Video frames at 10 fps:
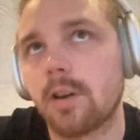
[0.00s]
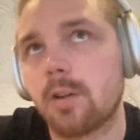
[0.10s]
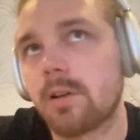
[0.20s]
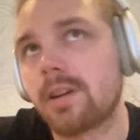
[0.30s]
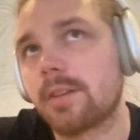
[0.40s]

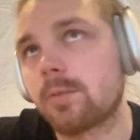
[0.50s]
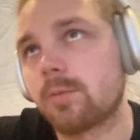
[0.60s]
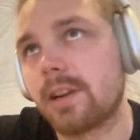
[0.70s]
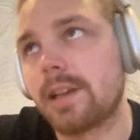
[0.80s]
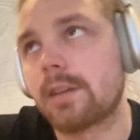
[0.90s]
no one has
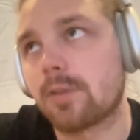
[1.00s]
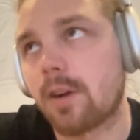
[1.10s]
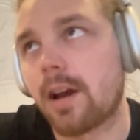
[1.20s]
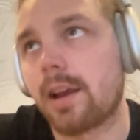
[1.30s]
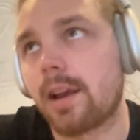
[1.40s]
really
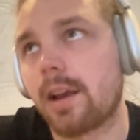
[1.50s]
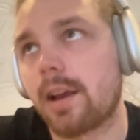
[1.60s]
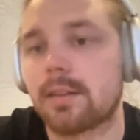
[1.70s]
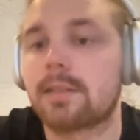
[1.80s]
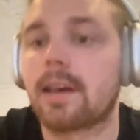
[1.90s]
tried at
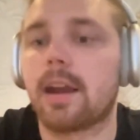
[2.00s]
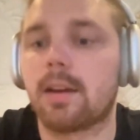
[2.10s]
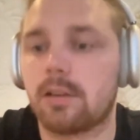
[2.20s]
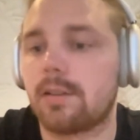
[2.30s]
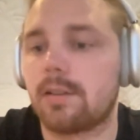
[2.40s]
the
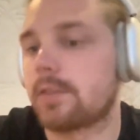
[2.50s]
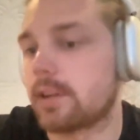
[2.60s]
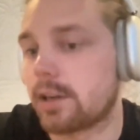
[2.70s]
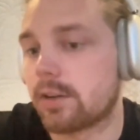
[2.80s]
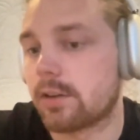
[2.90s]
scale of
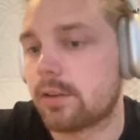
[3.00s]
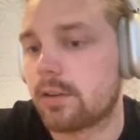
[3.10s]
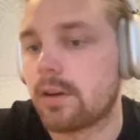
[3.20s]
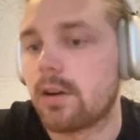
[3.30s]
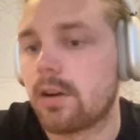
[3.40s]
Near
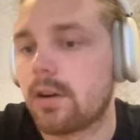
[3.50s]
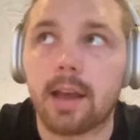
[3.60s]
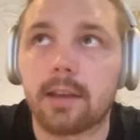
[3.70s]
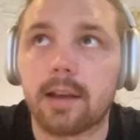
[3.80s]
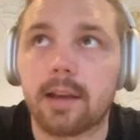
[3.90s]

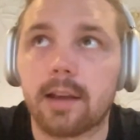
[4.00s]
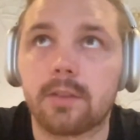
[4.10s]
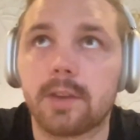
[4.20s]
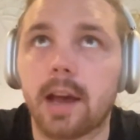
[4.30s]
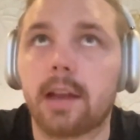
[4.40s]
as
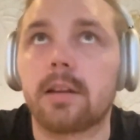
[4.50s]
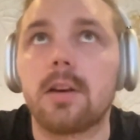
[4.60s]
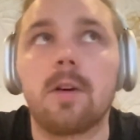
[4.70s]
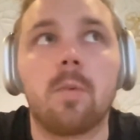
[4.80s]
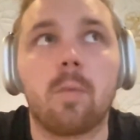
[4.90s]
of yet.
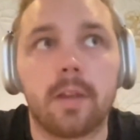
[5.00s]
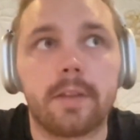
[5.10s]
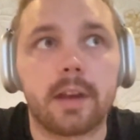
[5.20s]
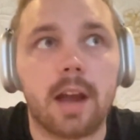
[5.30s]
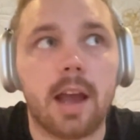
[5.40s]
One
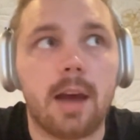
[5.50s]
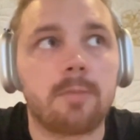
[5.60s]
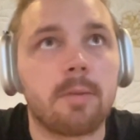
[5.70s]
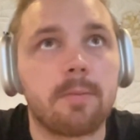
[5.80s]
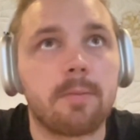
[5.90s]
thing I
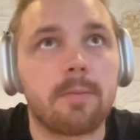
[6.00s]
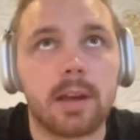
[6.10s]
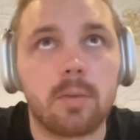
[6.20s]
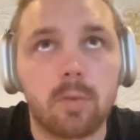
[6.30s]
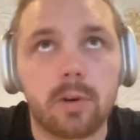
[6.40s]
am a
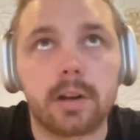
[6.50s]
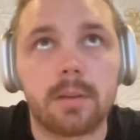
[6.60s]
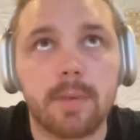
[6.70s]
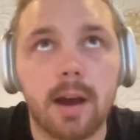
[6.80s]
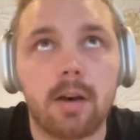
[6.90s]
bit
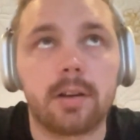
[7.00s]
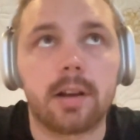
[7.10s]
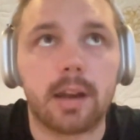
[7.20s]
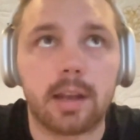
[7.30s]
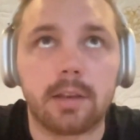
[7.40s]
worried about,
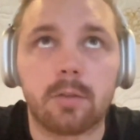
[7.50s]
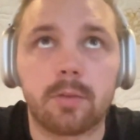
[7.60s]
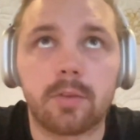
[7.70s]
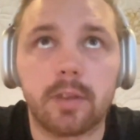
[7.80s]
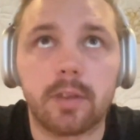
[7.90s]
and I don't
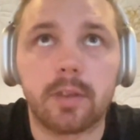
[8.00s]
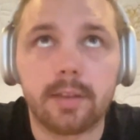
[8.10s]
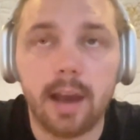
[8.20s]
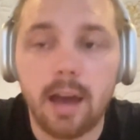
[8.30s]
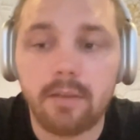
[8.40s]
think
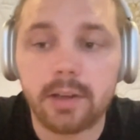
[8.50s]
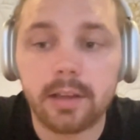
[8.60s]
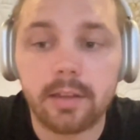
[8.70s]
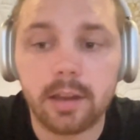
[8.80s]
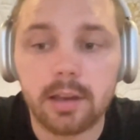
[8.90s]
they have
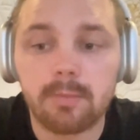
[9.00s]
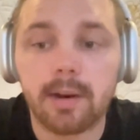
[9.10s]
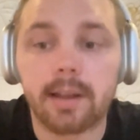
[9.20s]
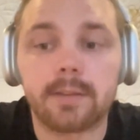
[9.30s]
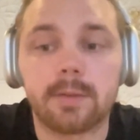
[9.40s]
anything in
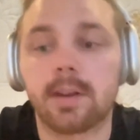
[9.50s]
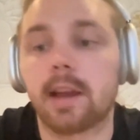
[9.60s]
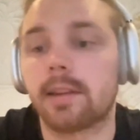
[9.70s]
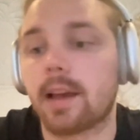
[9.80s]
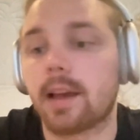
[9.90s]
place for
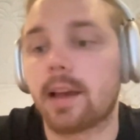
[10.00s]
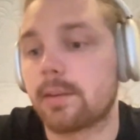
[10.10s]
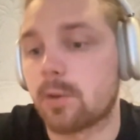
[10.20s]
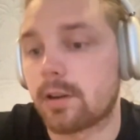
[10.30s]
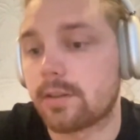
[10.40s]
that yet,
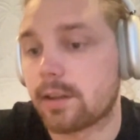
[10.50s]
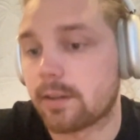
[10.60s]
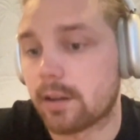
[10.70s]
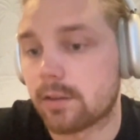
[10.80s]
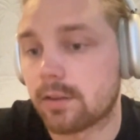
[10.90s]
is
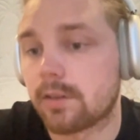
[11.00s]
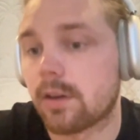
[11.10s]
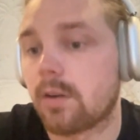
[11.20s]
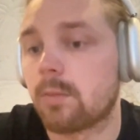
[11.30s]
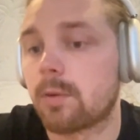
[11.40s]
monetization.
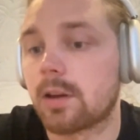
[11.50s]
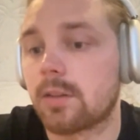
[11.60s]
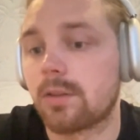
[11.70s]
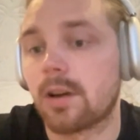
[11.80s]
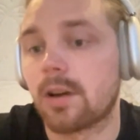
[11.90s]
So
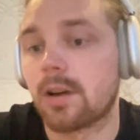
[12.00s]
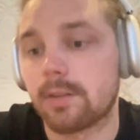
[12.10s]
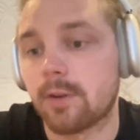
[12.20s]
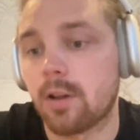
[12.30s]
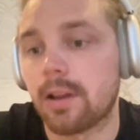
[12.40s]
because you have
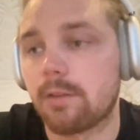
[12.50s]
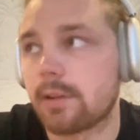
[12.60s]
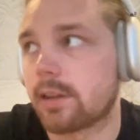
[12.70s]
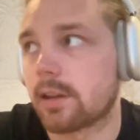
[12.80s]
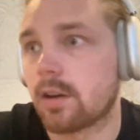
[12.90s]
default
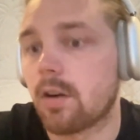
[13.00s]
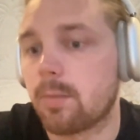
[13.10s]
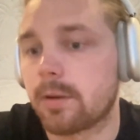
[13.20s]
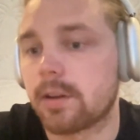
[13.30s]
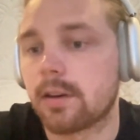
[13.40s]
everything
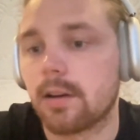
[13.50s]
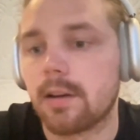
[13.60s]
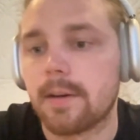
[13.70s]
open,